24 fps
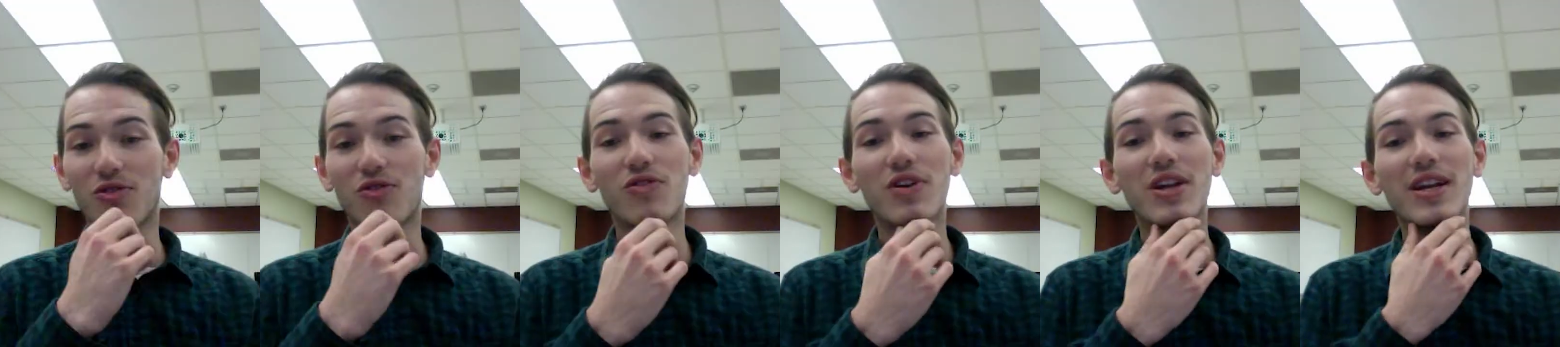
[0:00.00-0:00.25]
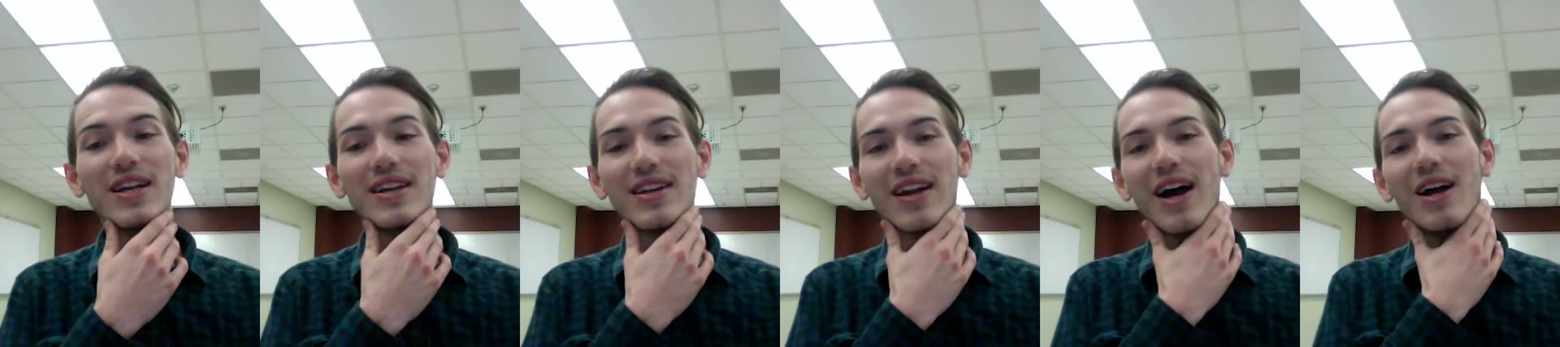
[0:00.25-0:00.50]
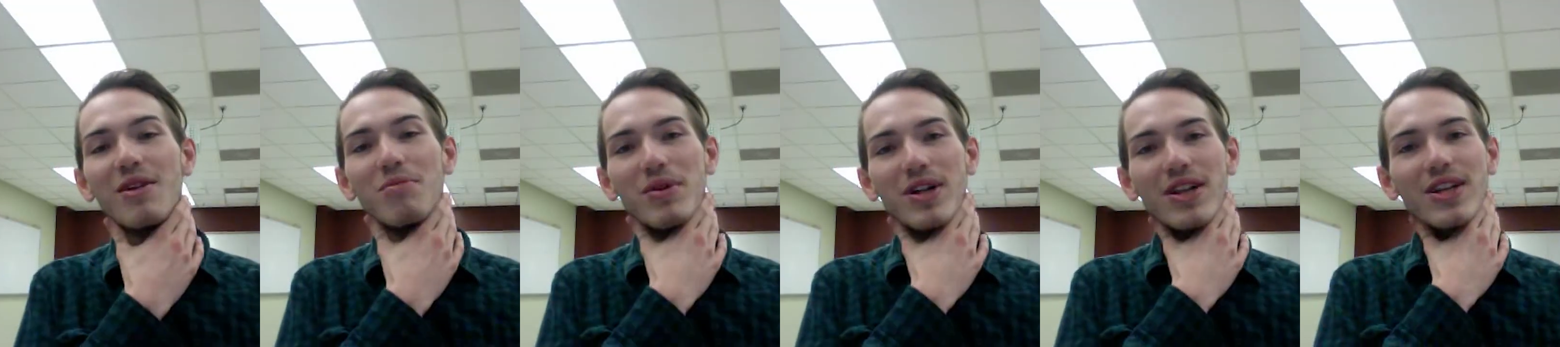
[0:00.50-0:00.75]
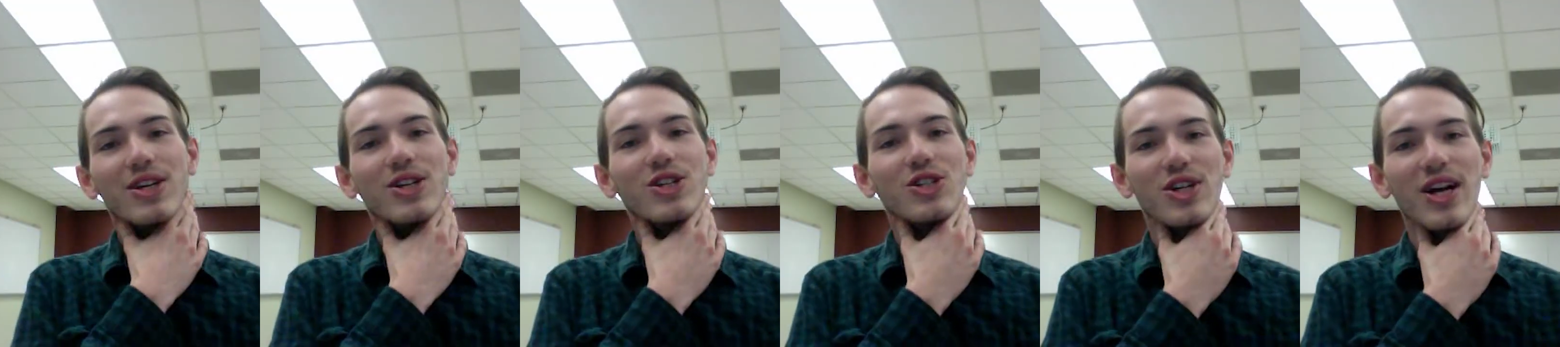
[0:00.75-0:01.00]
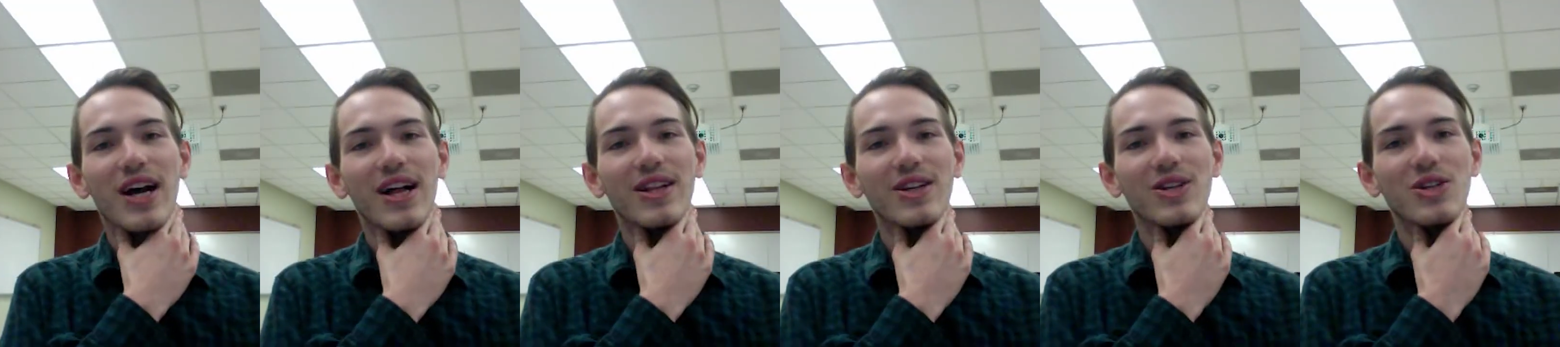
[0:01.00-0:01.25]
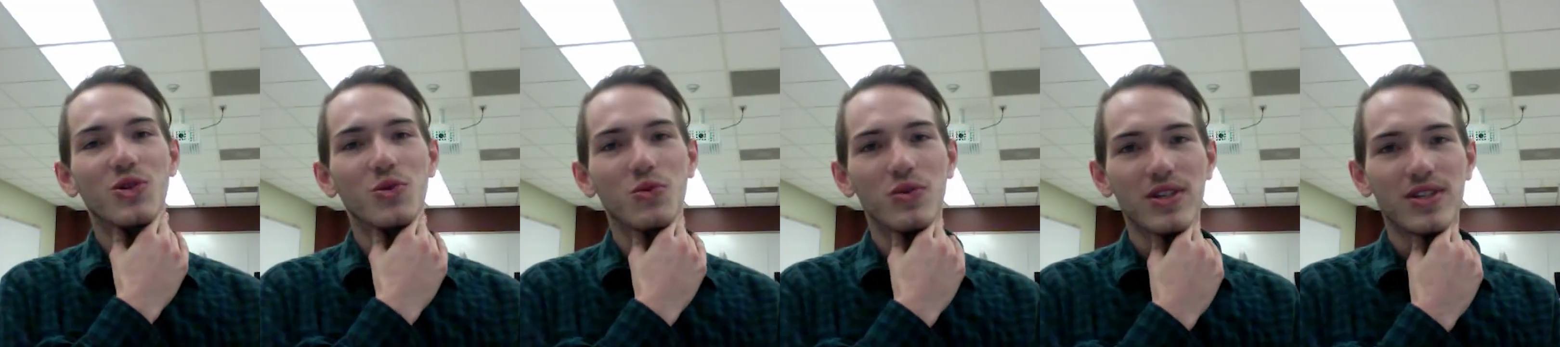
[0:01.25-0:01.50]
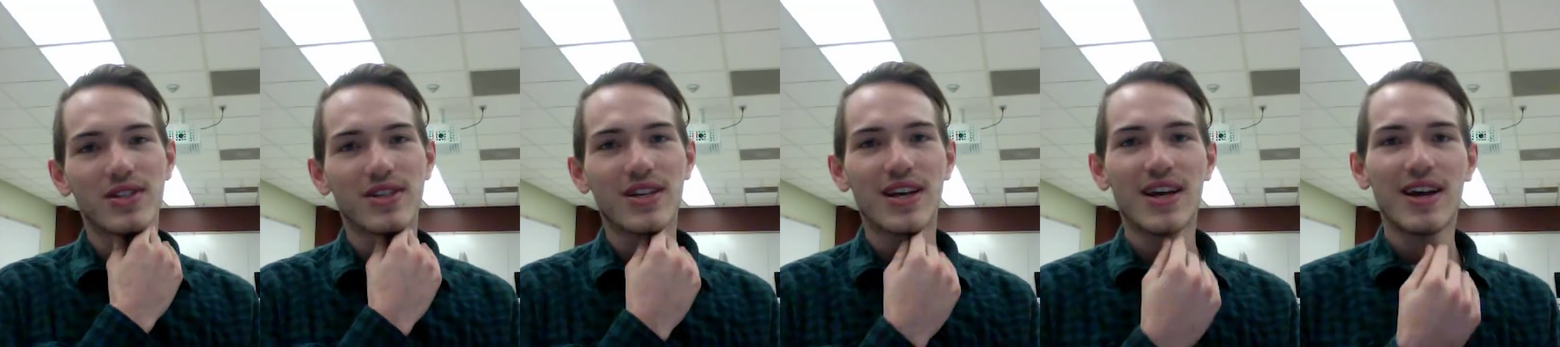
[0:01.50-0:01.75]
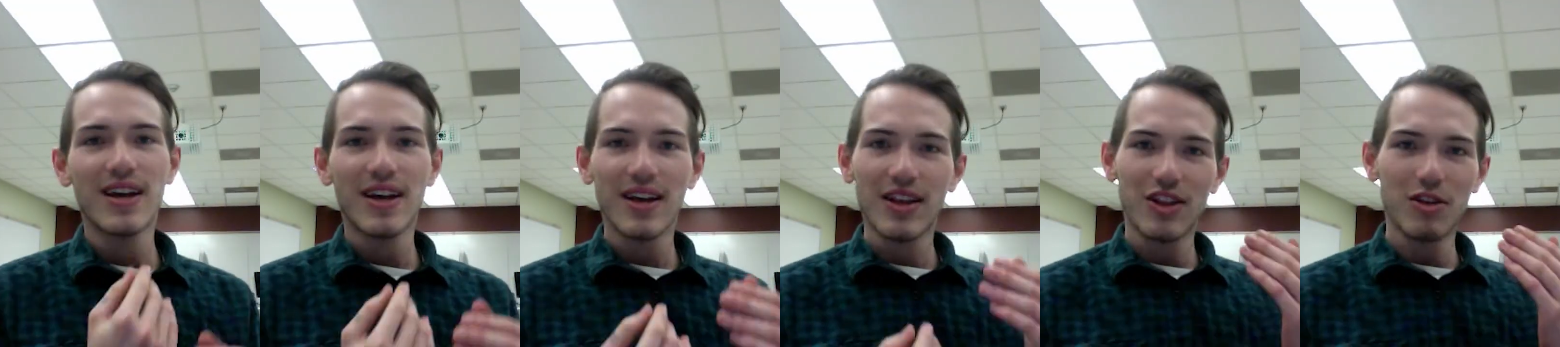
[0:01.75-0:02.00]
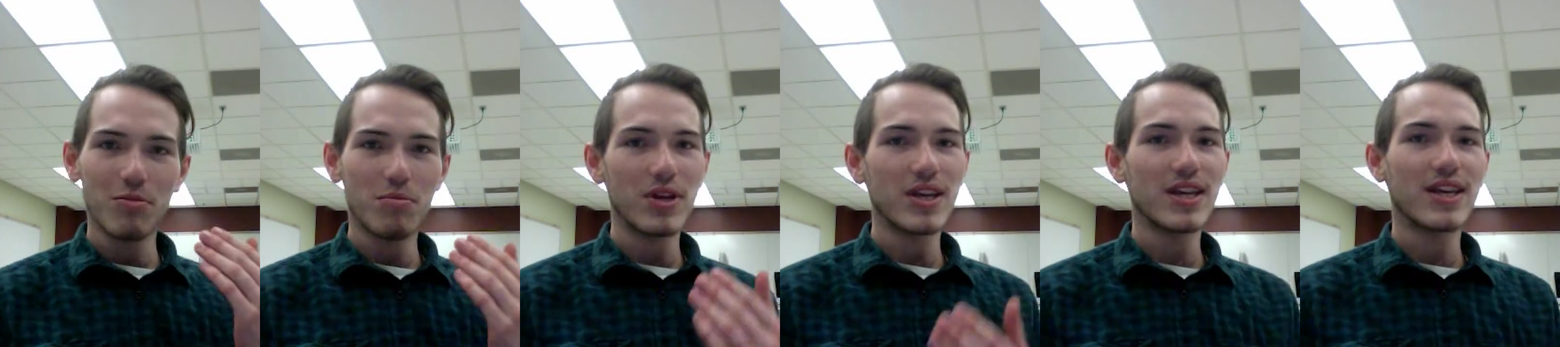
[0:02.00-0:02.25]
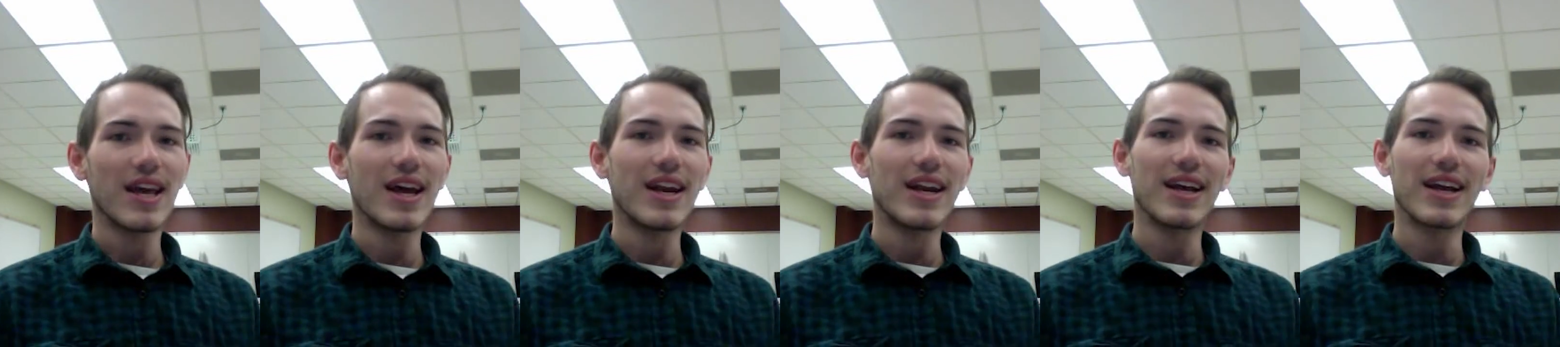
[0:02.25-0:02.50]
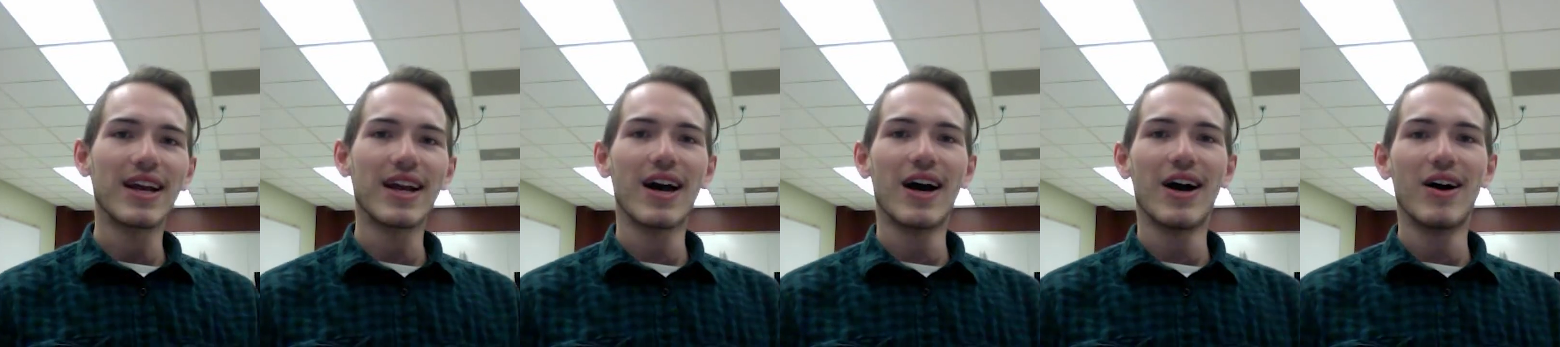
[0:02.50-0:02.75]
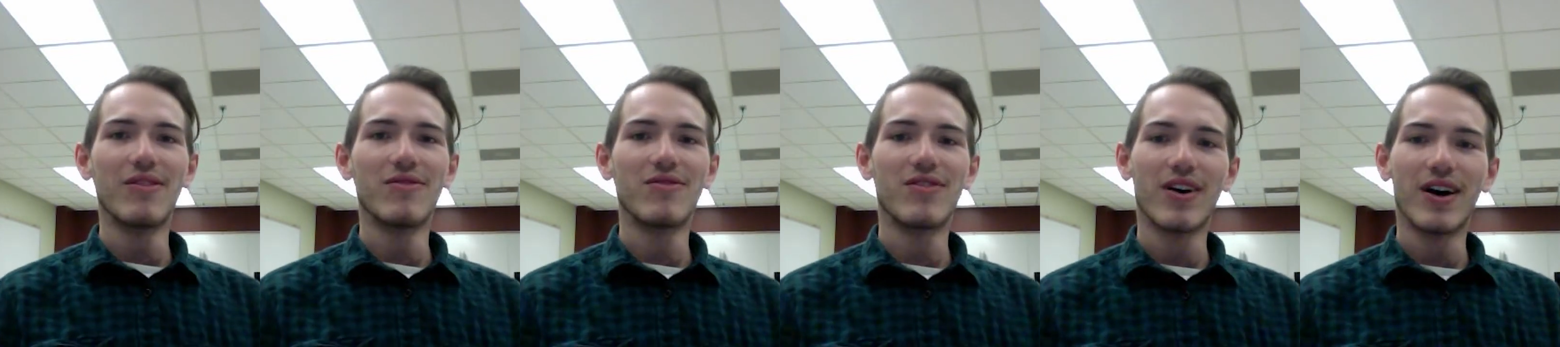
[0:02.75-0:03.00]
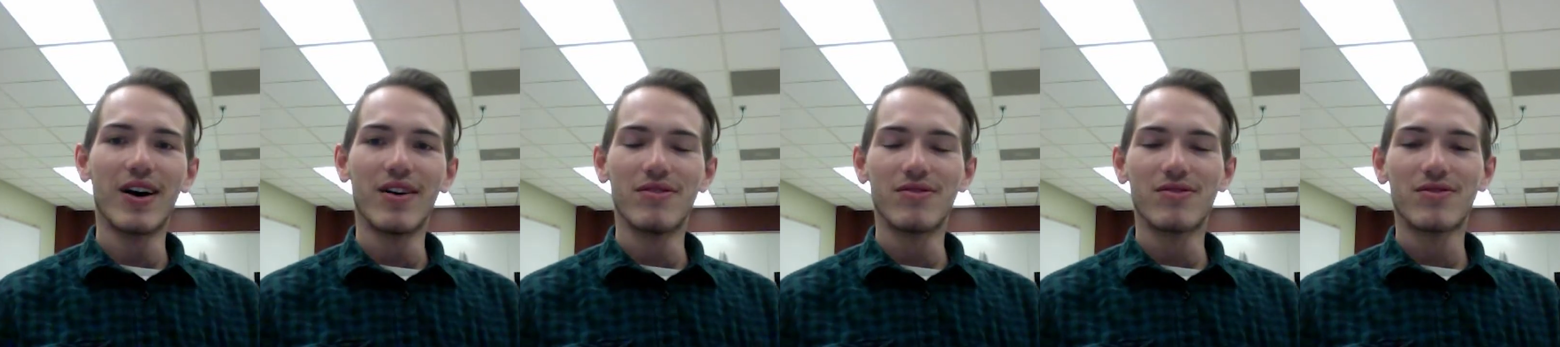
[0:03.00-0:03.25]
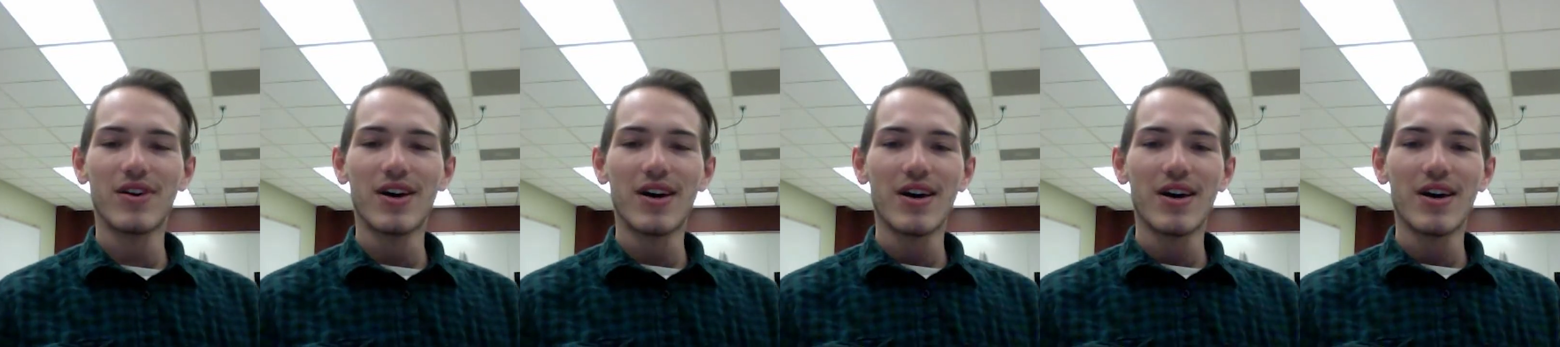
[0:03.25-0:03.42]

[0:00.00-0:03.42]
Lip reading: Feeding 9 Billion Challenge was the beginning of a